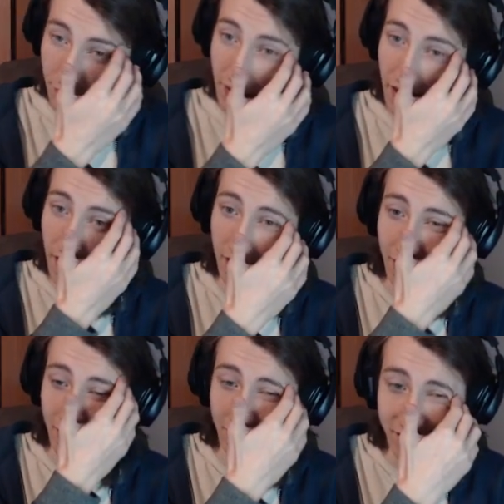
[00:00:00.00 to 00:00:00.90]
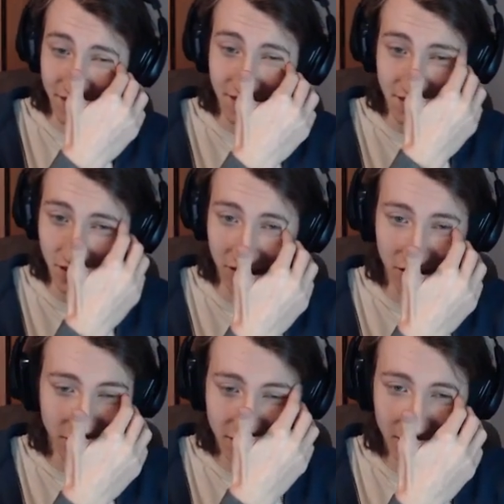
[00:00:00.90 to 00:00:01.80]
and it's
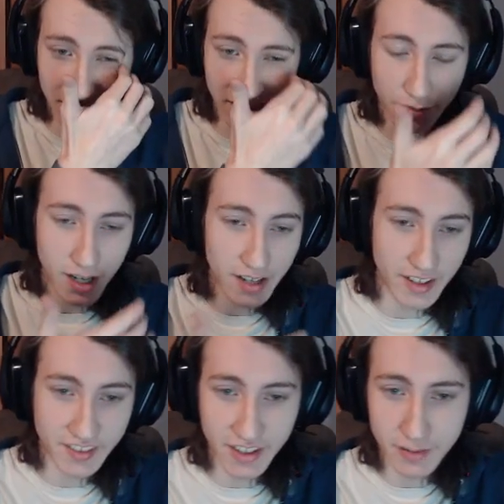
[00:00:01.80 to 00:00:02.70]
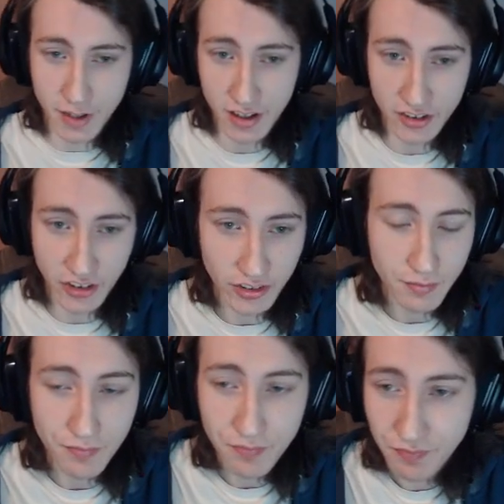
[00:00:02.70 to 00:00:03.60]
probably less than that, to be honest.
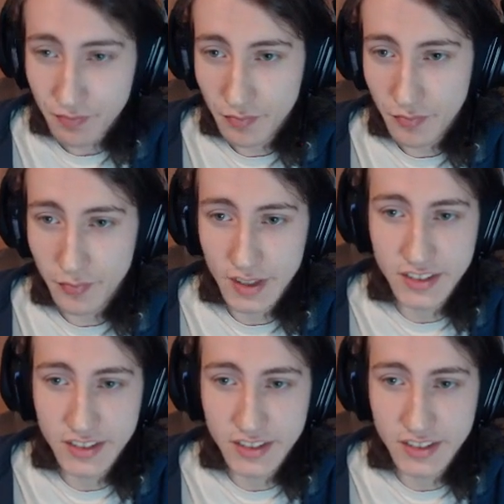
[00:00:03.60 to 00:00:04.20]
This